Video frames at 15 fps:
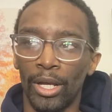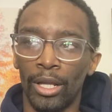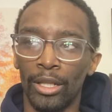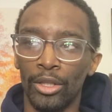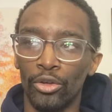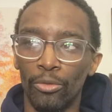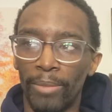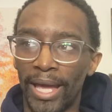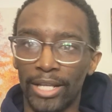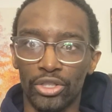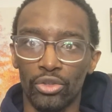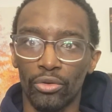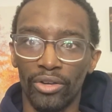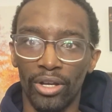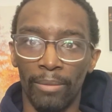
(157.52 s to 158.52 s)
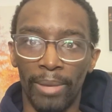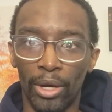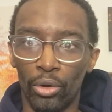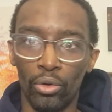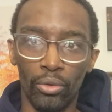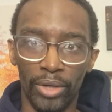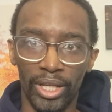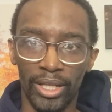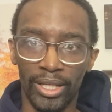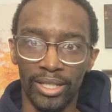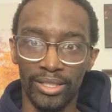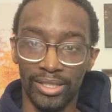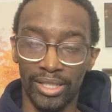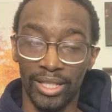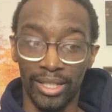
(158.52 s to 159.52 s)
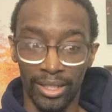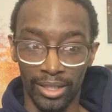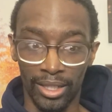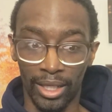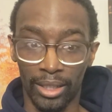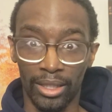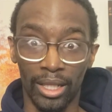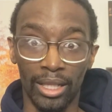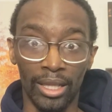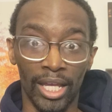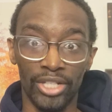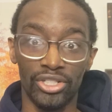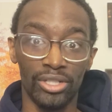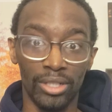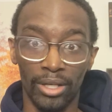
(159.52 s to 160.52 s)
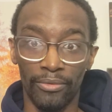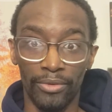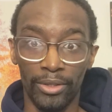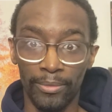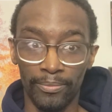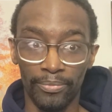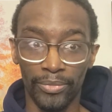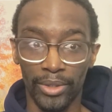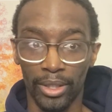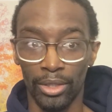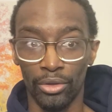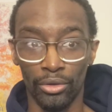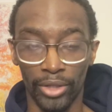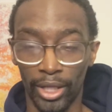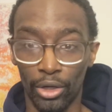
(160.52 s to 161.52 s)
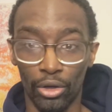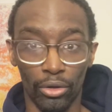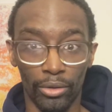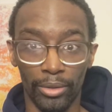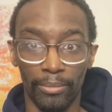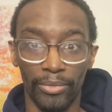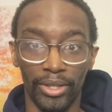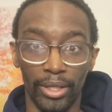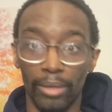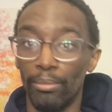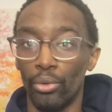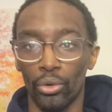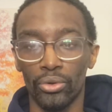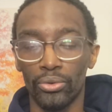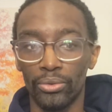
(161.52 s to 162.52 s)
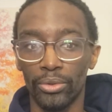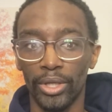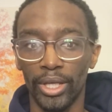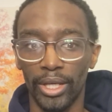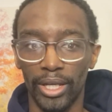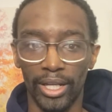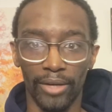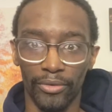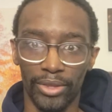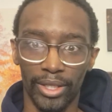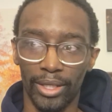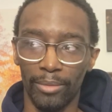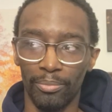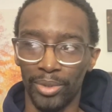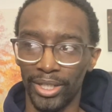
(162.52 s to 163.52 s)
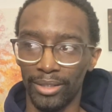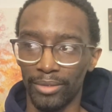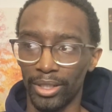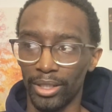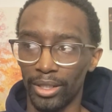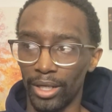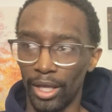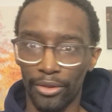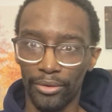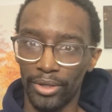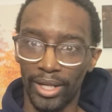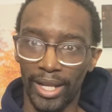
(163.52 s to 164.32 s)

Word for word: a little backstory about who he is and like the legend of him. You know, they call him the Immortal and everything, but other